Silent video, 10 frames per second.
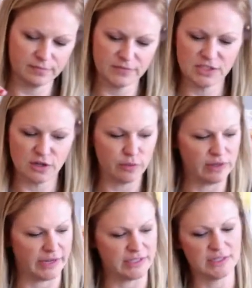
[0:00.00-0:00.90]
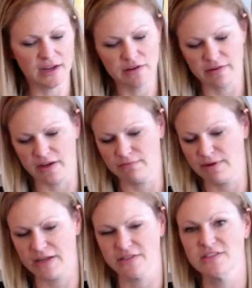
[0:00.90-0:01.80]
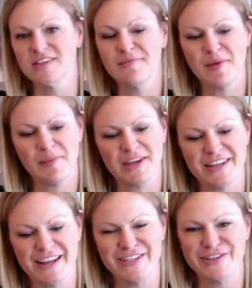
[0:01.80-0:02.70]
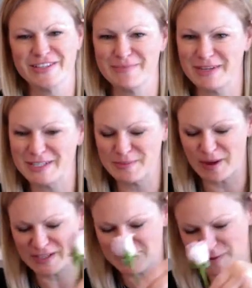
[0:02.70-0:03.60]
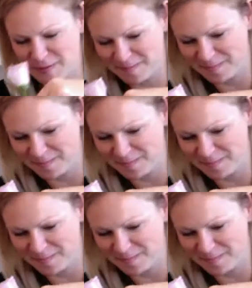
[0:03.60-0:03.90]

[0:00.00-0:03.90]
So we like to decorate in patches to mimic nature as much as possible.